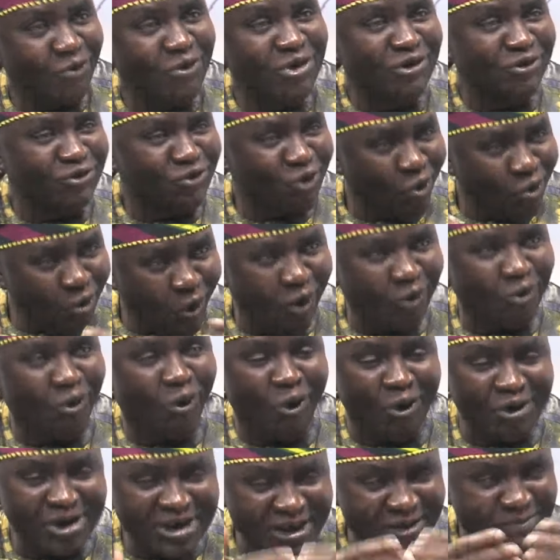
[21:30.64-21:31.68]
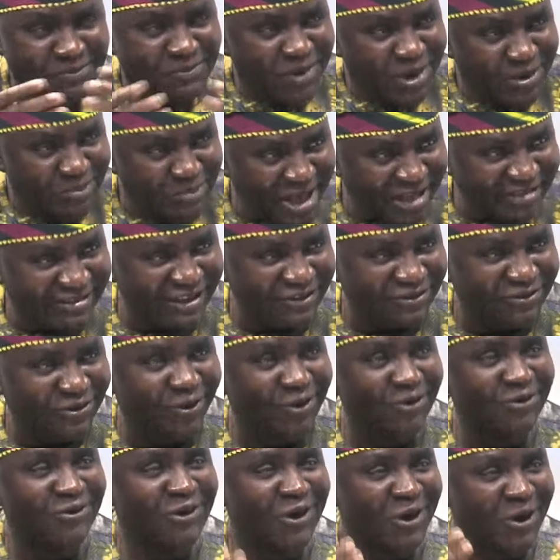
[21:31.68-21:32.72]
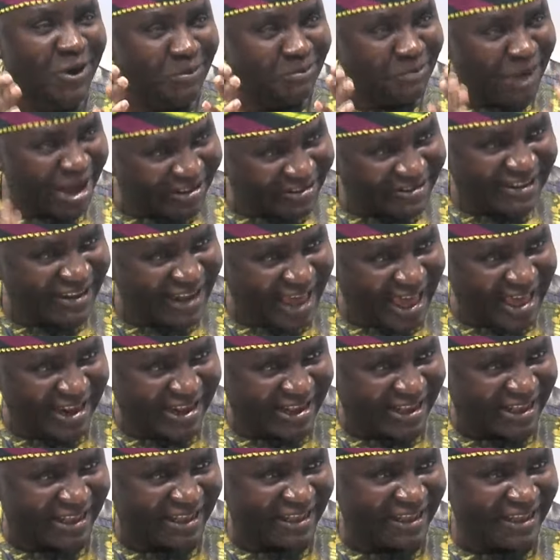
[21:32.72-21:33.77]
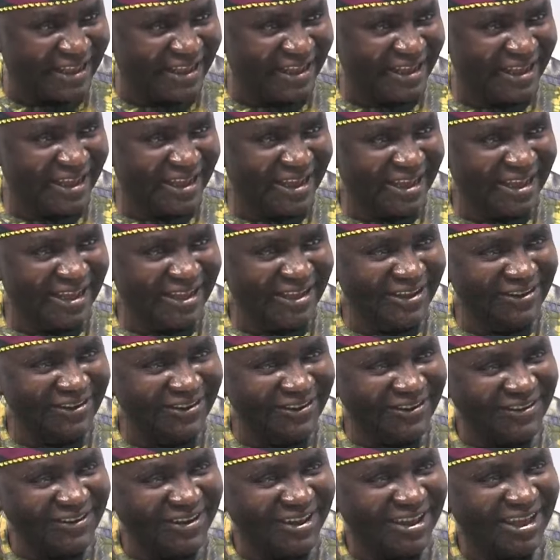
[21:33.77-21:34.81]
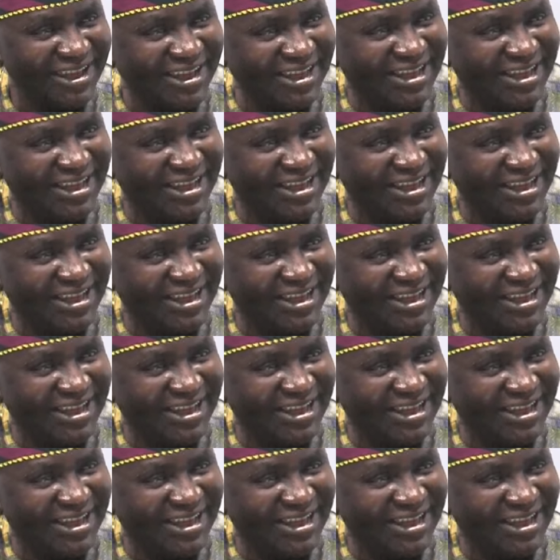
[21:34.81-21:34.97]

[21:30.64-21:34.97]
So we need to work on the implementation machinery. I don't even want to you go know?